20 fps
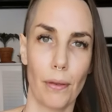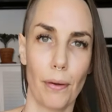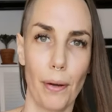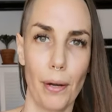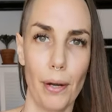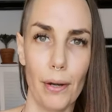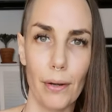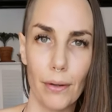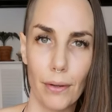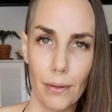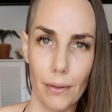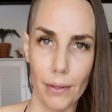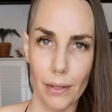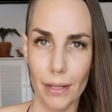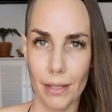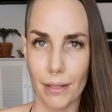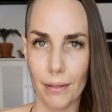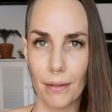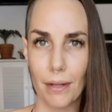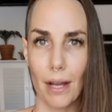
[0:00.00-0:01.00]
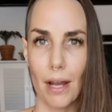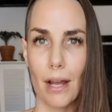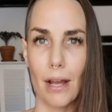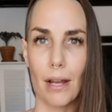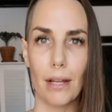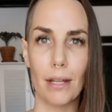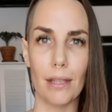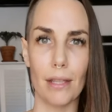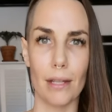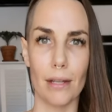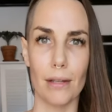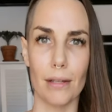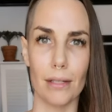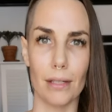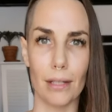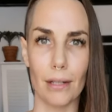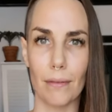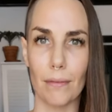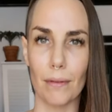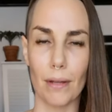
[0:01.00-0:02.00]
through, uh, in the
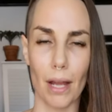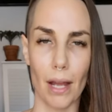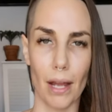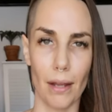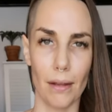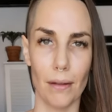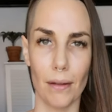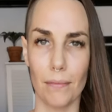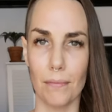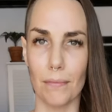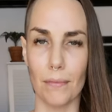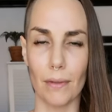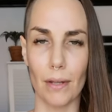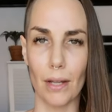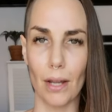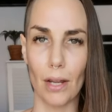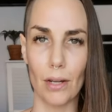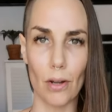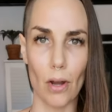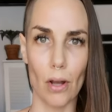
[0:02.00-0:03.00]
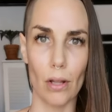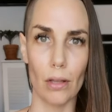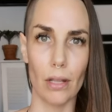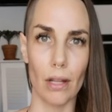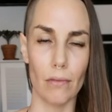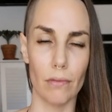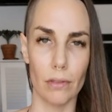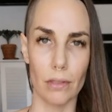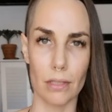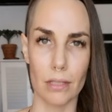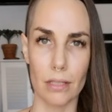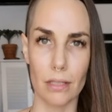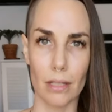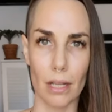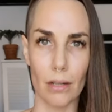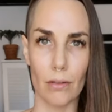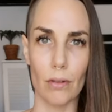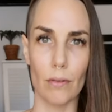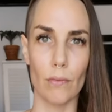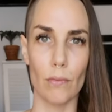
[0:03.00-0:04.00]
on all levels.
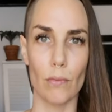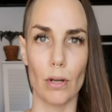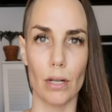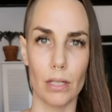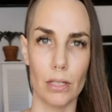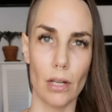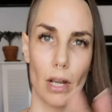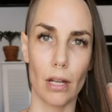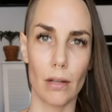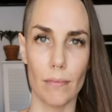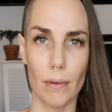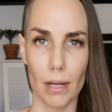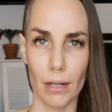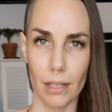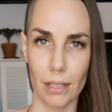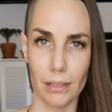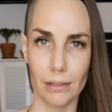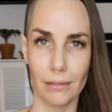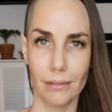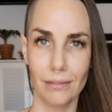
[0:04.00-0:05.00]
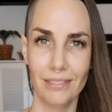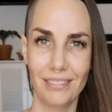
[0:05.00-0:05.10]
I don't even want to talk about it.